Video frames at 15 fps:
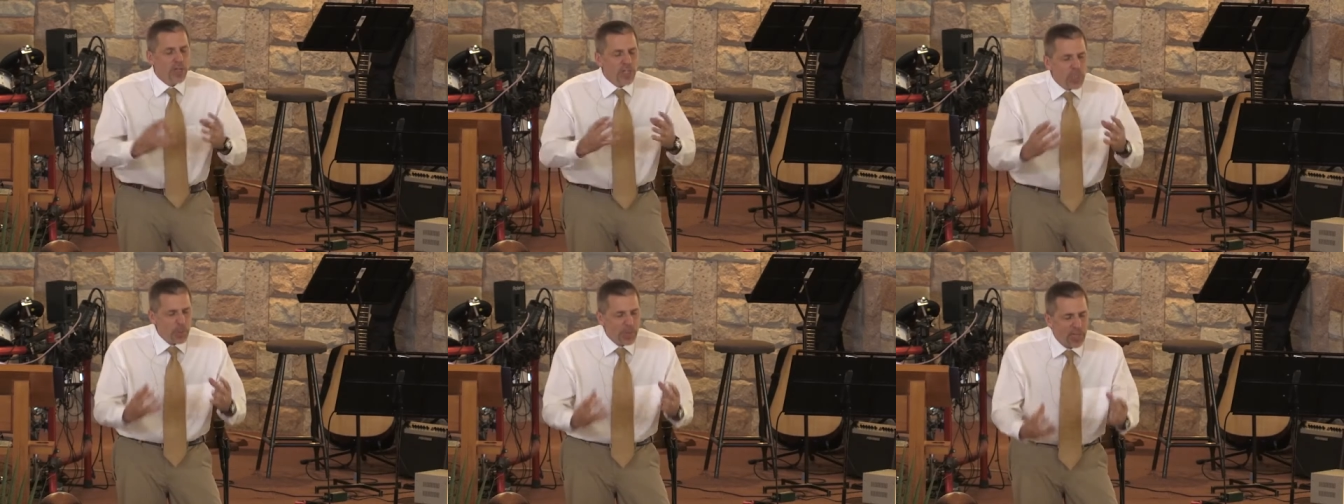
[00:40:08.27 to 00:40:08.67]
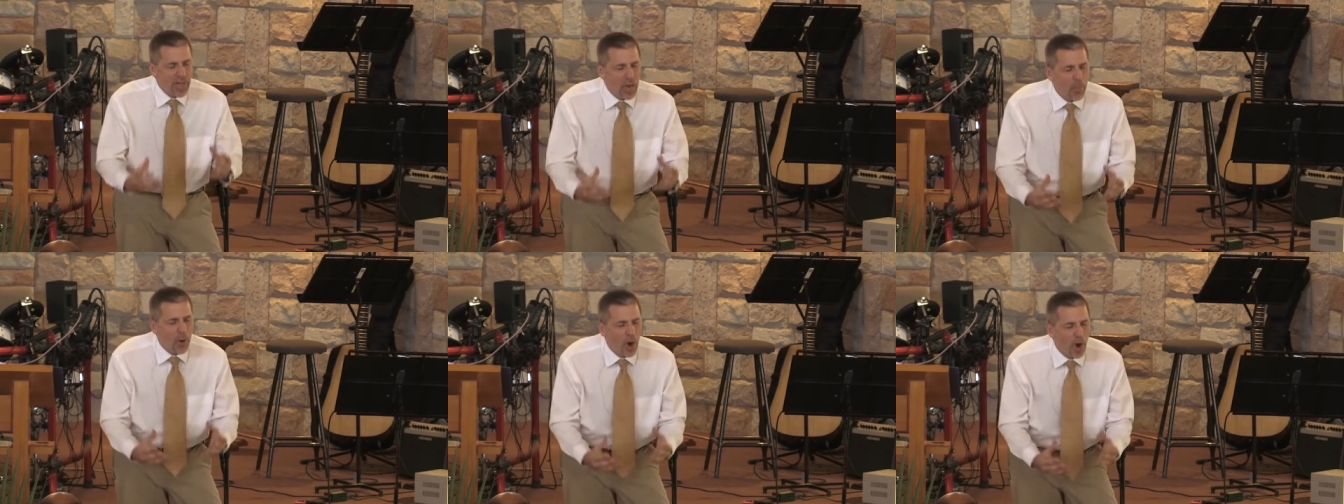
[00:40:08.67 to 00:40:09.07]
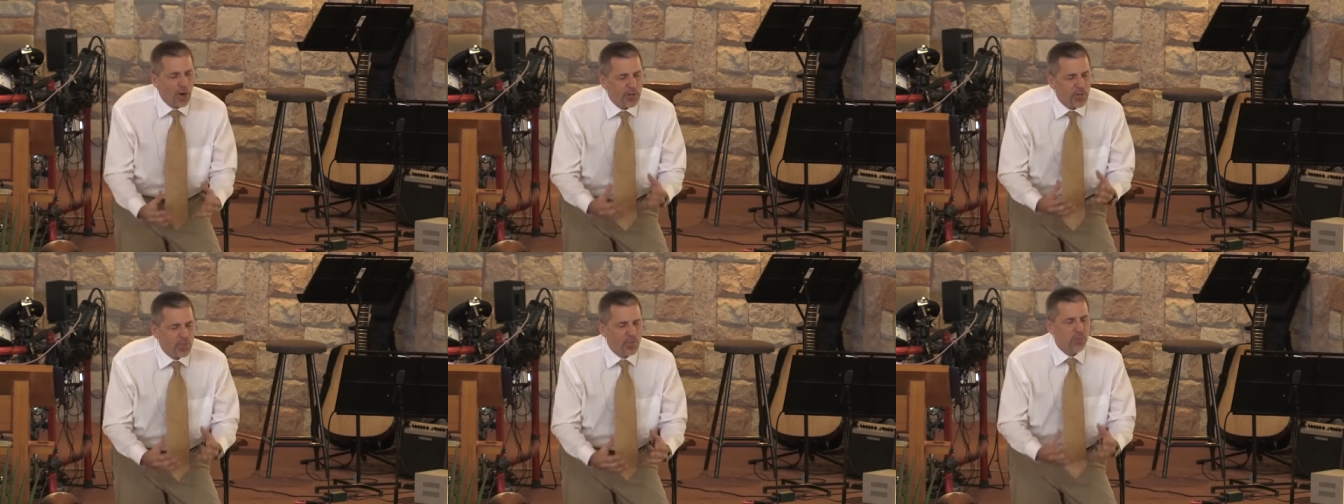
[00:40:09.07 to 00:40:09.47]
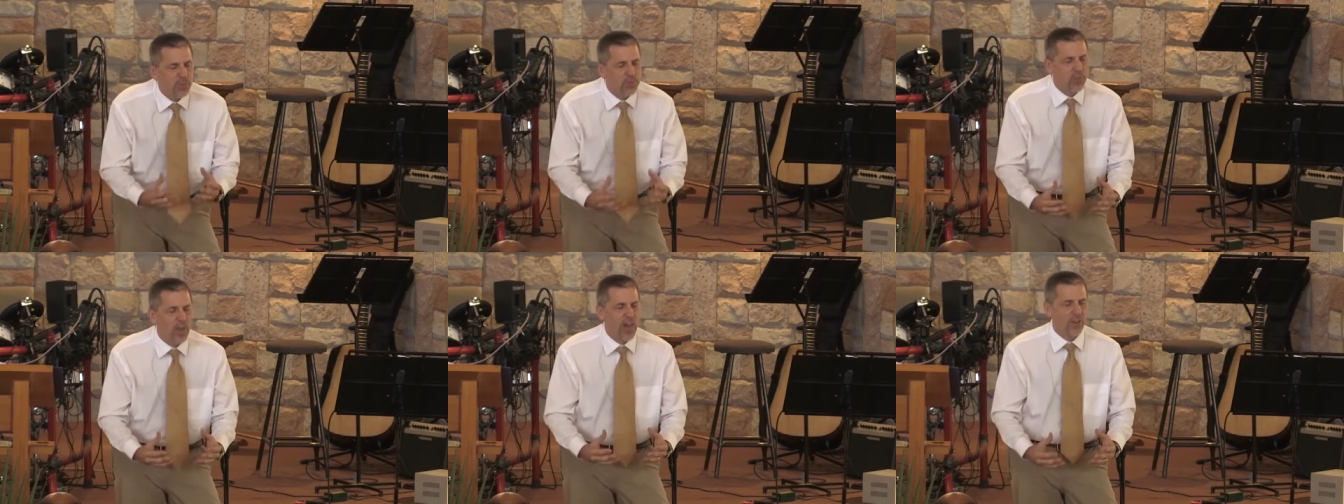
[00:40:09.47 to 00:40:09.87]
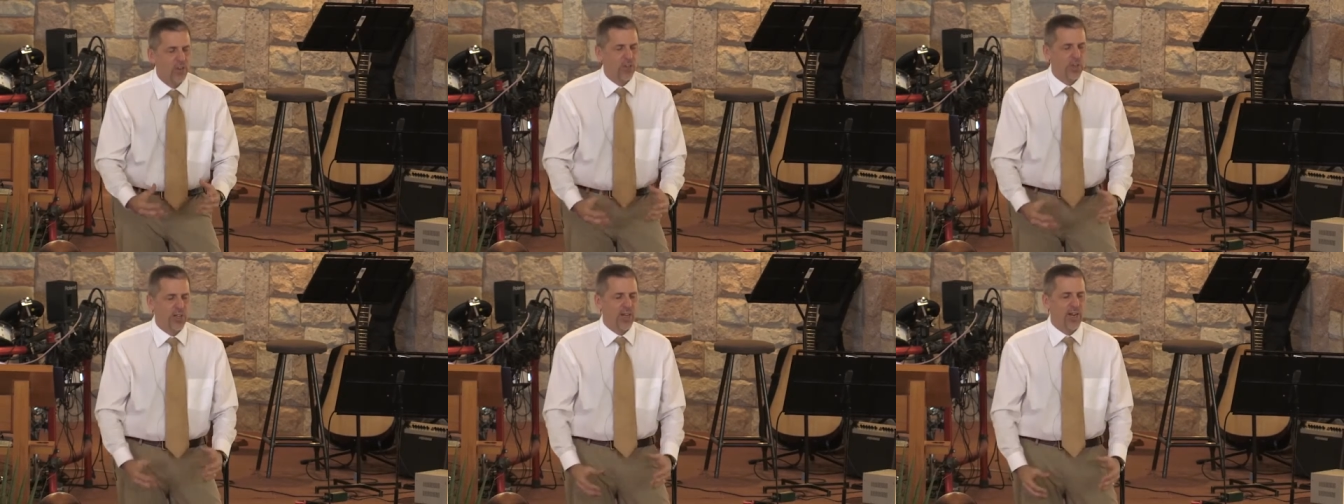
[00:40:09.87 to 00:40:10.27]
to become hearts of
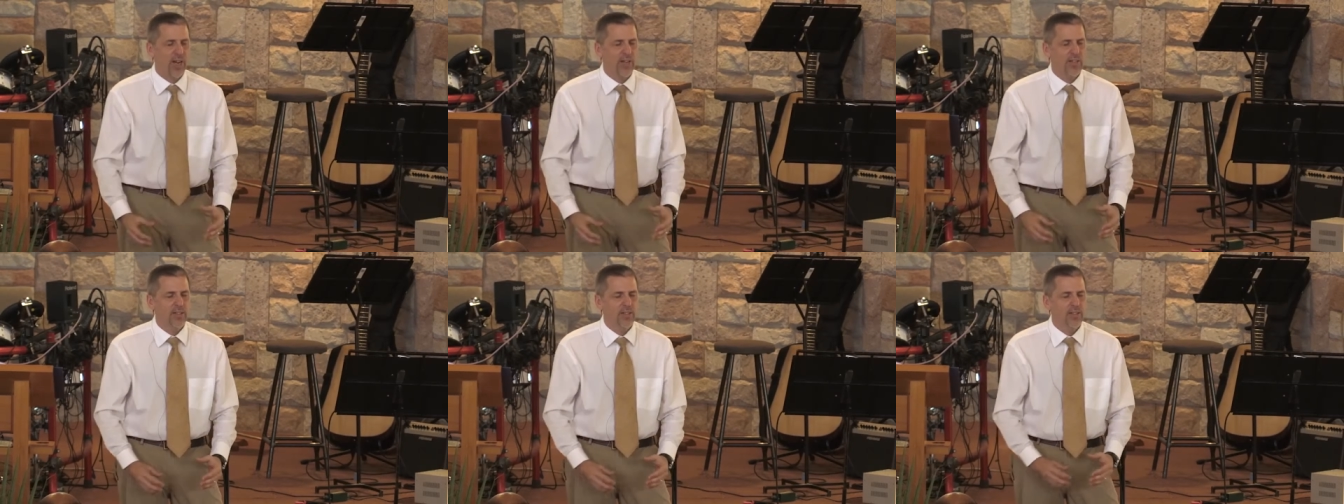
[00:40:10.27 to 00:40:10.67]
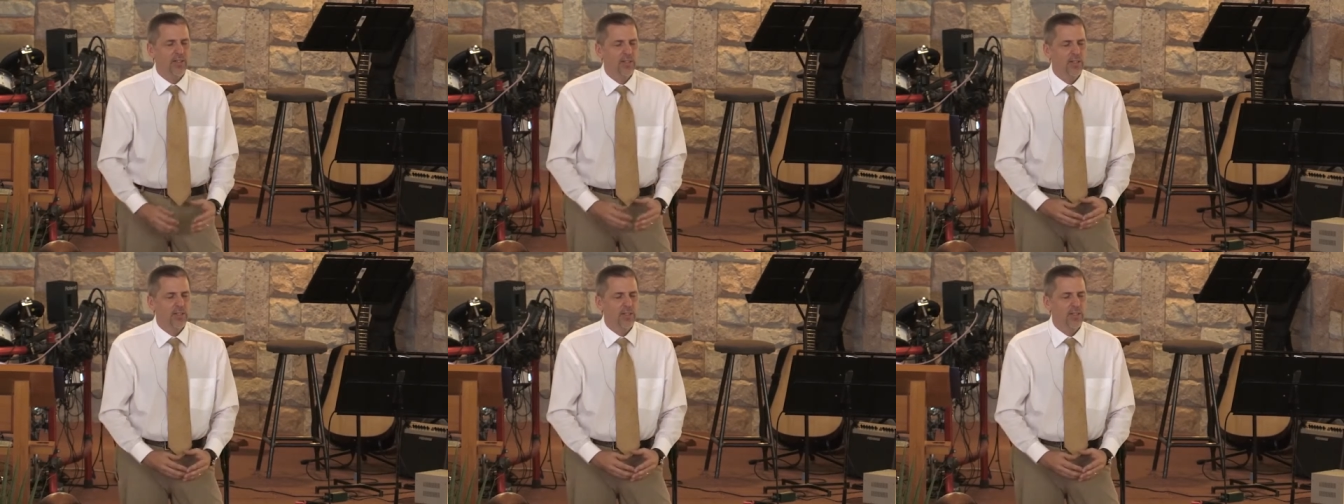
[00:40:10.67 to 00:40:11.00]
flesh again.